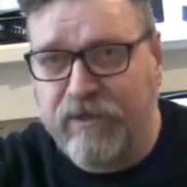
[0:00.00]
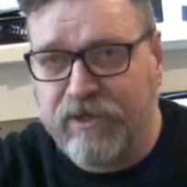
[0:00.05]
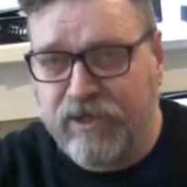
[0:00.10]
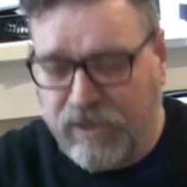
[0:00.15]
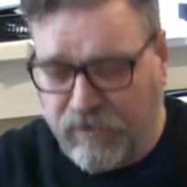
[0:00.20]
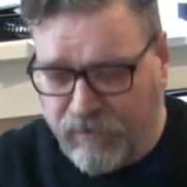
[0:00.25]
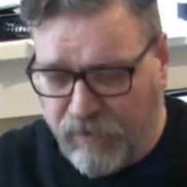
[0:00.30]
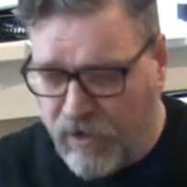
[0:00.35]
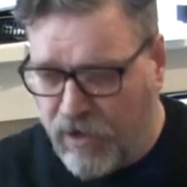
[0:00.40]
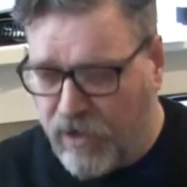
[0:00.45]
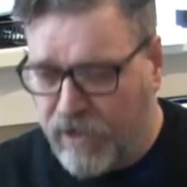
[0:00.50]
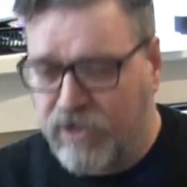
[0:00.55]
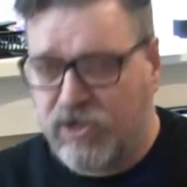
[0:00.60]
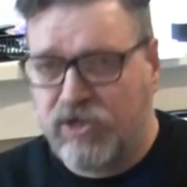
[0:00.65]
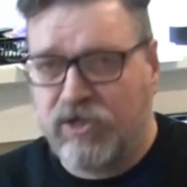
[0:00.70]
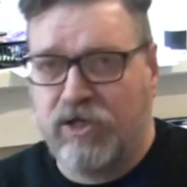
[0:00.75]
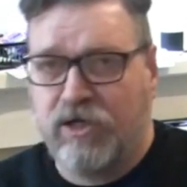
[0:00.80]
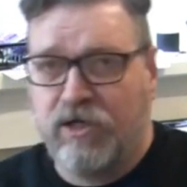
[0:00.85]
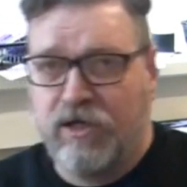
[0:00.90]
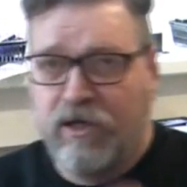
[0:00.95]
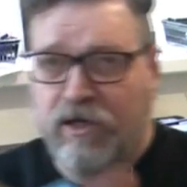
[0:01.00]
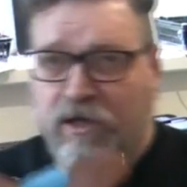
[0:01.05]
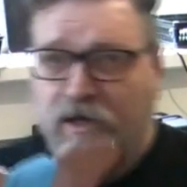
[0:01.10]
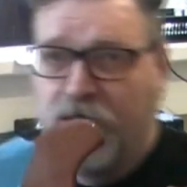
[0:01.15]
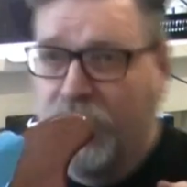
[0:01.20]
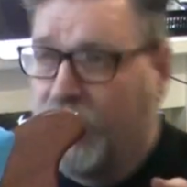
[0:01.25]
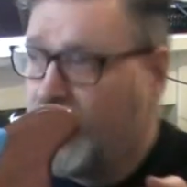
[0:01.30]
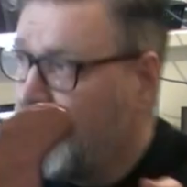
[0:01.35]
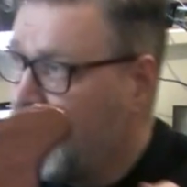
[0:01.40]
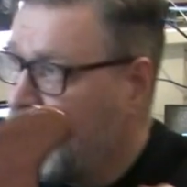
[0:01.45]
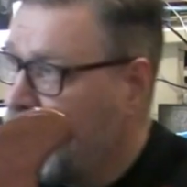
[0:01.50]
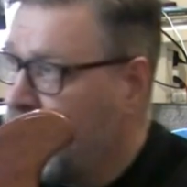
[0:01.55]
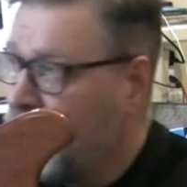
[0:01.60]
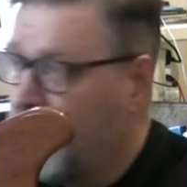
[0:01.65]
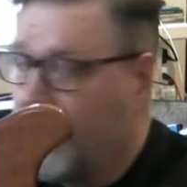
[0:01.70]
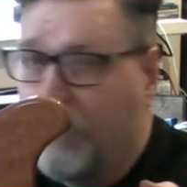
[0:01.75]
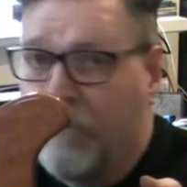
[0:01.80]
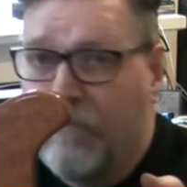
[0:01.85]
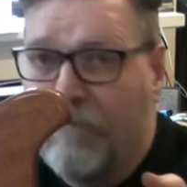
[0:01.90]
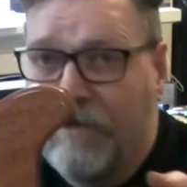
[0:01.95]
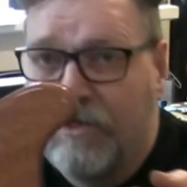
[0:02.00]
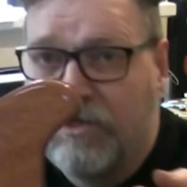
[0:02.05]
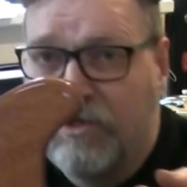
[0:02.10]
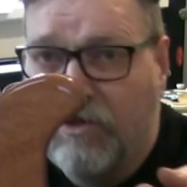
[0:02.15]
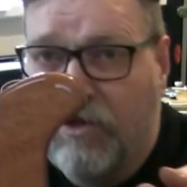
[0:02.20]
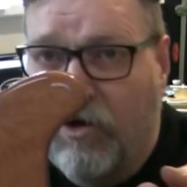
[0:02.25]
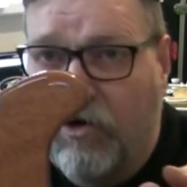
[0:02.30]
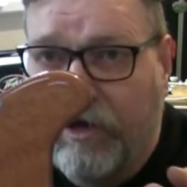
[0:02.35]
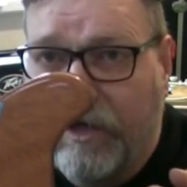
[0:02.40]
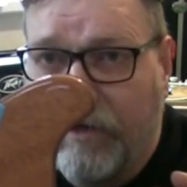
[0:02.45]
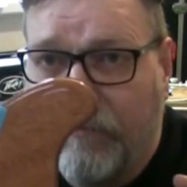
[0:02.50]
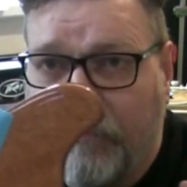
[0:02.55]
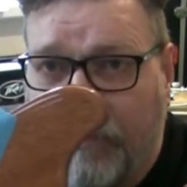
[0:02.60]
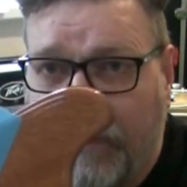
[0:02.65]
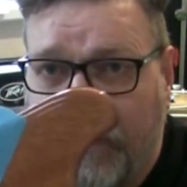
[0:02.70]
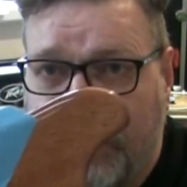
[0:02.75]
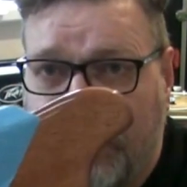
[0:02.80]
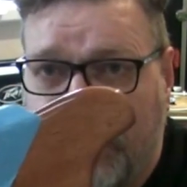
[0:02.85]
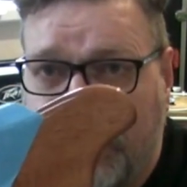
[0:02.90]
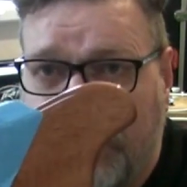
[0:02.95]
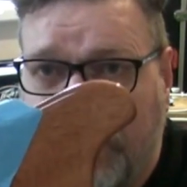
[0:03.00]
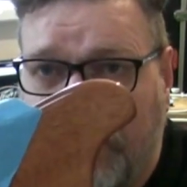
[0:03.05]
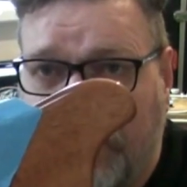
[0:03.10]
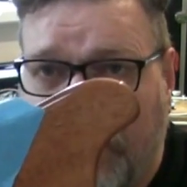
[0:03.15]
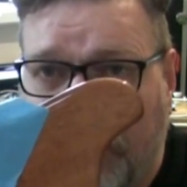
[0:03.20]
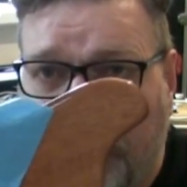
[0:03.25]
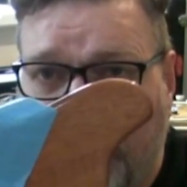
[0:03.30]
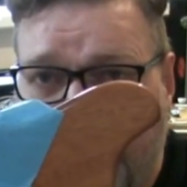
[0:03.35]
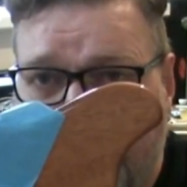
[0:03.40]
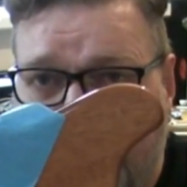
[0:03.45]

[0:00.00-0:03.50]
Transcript: this device, this locking piece. You see that